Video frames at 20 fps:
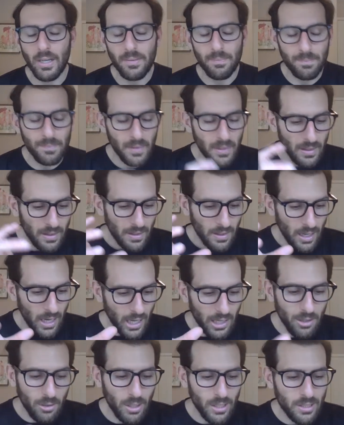and
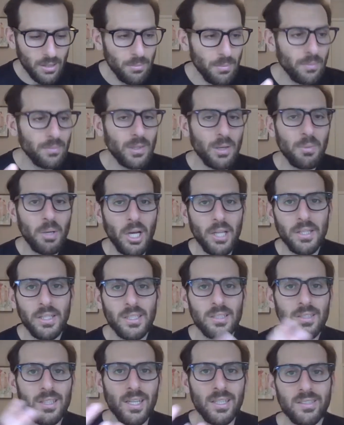I know I come, come on
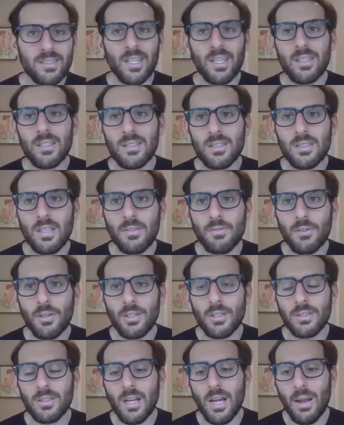these and I say this stuff all
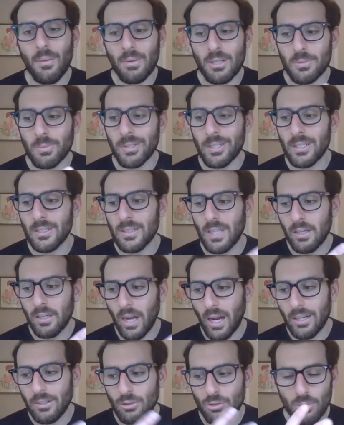the time. It's because I,
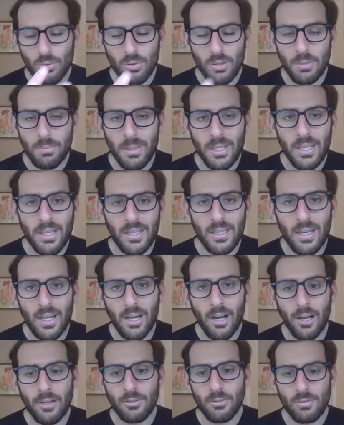I truly mean it.
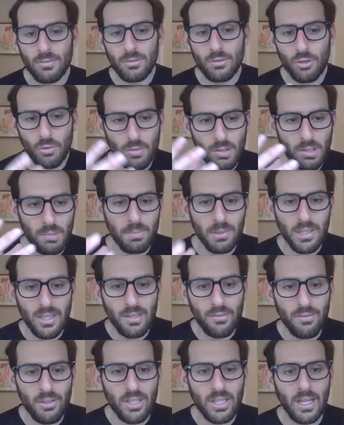And I truly
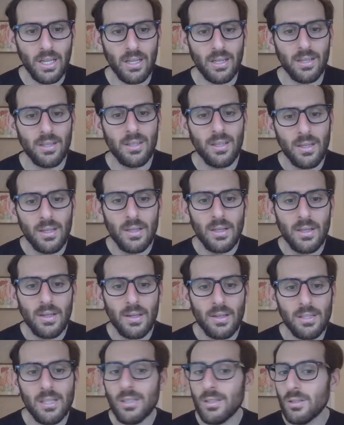believe it. And
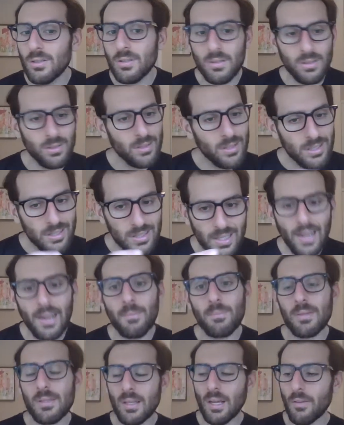this is the
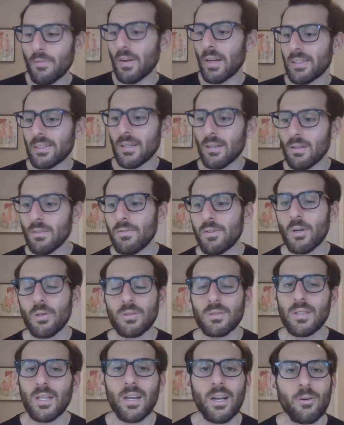same stuff I tell the
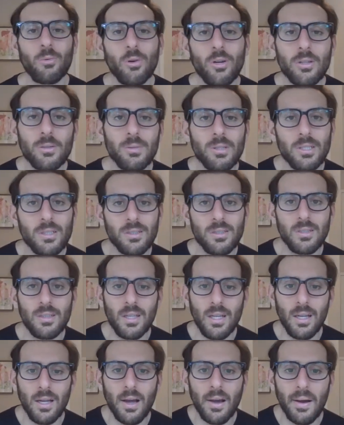folks that I work with.
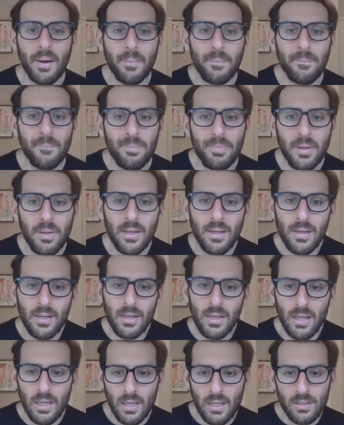Uh, um,
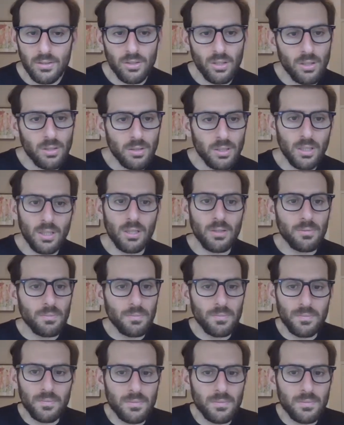so, you know,